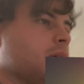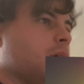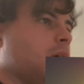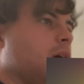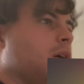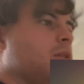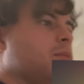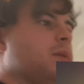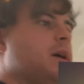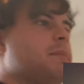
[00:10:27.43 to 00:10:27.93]

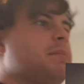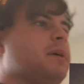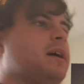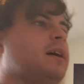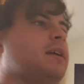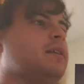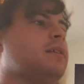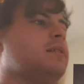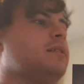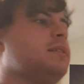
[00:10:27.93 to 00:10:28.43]
Oh, my
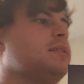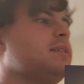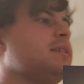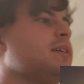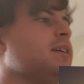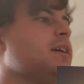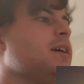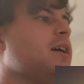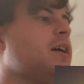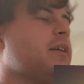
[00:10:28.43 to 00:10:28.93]
bad.
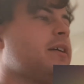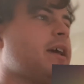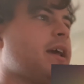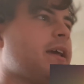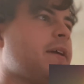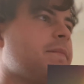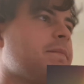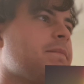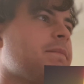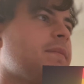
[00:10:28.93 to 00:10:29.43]

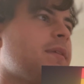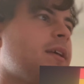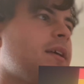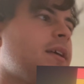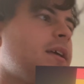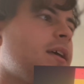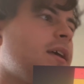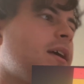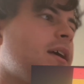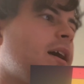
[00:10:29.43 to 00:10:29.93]
Okay.
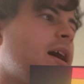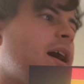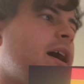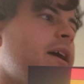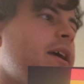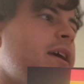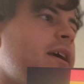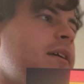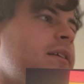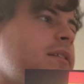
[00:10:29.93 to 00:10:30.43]

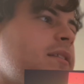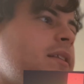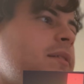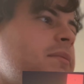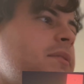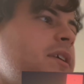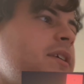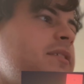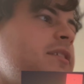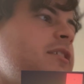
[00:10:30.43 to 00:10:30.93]

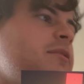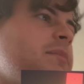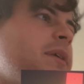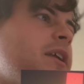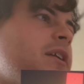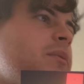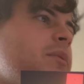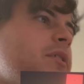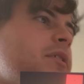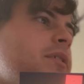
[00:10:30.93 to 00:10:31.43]
This is
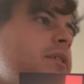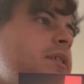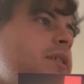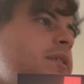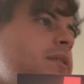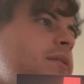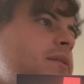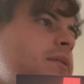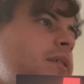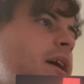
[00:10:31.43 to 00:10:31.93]
Mater with
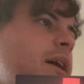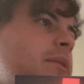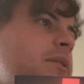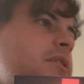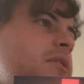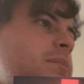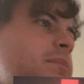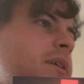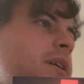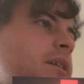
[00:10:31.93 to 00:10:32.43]
Hood. I
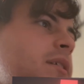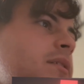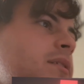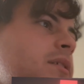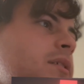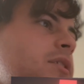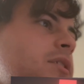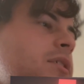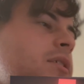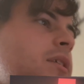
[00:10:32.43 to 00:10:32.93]
wasn't paying
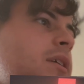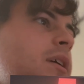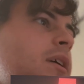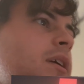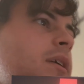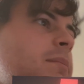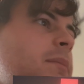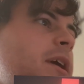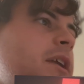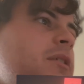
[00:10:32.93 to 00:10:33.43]
attention.
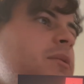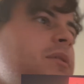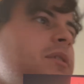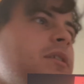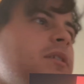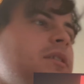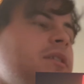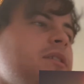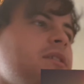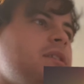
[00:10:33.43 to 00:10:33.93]
Mater
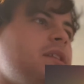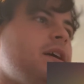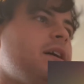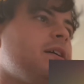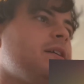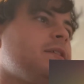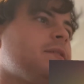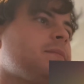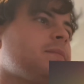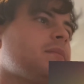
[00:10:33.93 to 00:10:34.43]
with Hood is
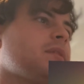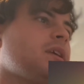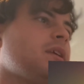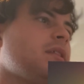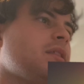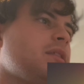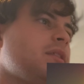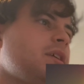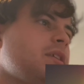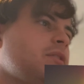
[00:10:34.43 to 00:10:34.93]
there.
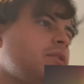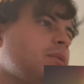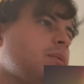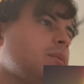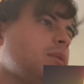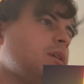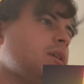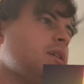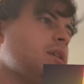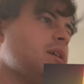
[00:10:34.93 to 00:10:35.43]
This
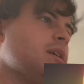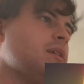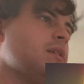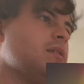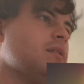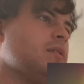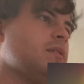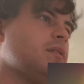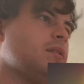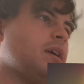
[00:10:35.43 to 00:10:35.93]
one
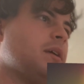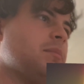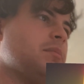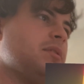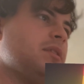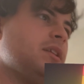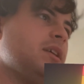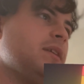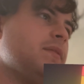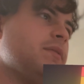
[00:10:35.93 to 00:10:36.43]
is, I
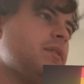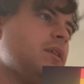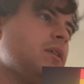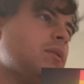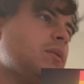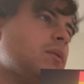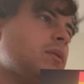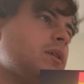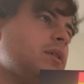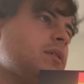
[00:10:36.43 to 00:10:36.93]
believe,
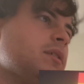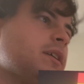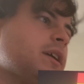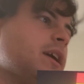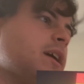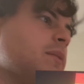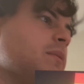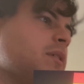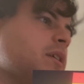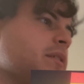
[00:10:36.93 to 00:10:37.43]
the oil
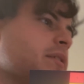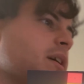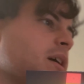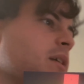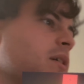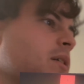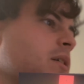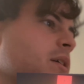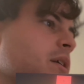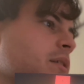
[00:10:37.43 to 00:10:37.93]
can one. It's
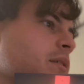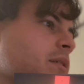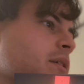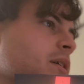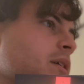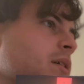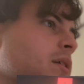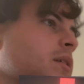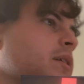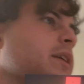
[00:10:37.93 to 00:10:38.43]
kind of hard to
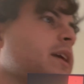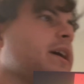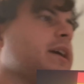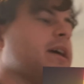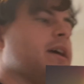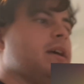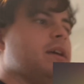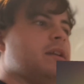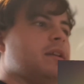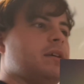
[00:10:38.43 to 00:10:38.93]
tell.
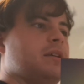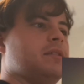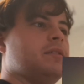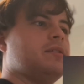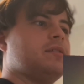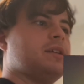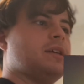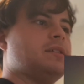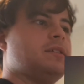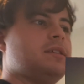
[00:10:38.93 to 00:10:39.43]
Yeah, it is,
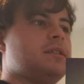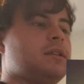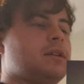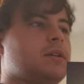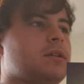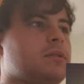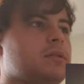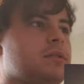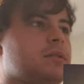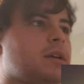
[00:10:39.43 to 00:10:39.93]
because I see the
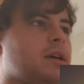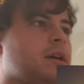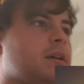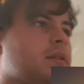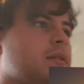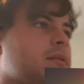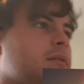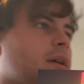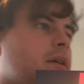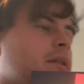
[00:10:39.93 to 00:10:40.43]
ghost
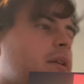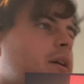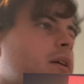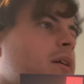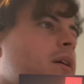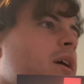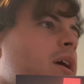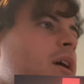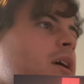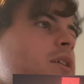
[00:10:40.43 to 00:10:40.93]
light down
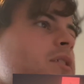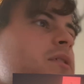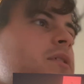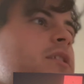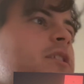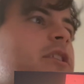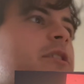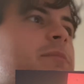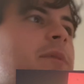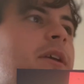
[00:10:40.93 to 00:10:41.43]
here. So
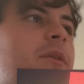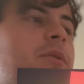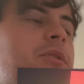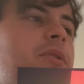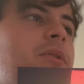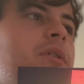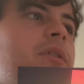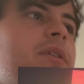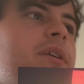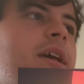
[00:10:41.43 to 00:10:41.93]
this is Mater
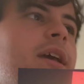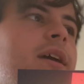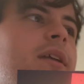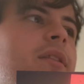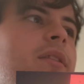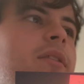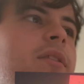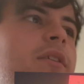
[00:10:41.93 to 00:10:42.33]
with oil can.